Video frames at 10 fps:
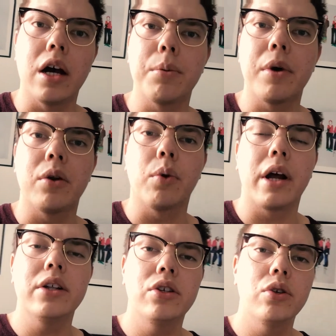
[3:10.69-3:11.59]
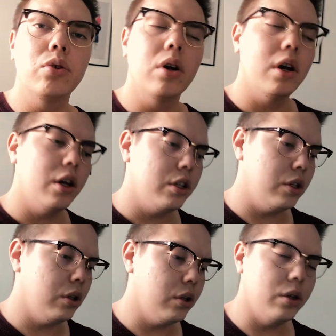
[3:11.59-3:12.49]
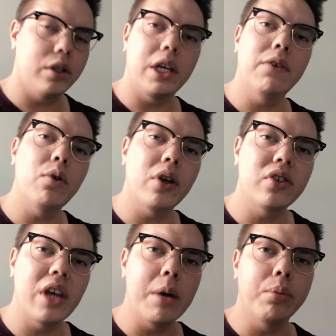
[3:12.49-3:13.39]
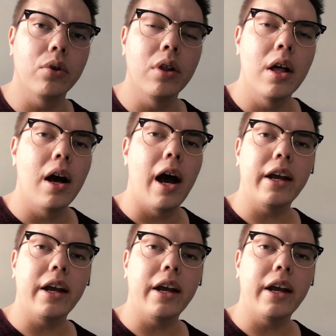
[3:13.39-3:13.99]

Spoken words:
And what I do to give you an example,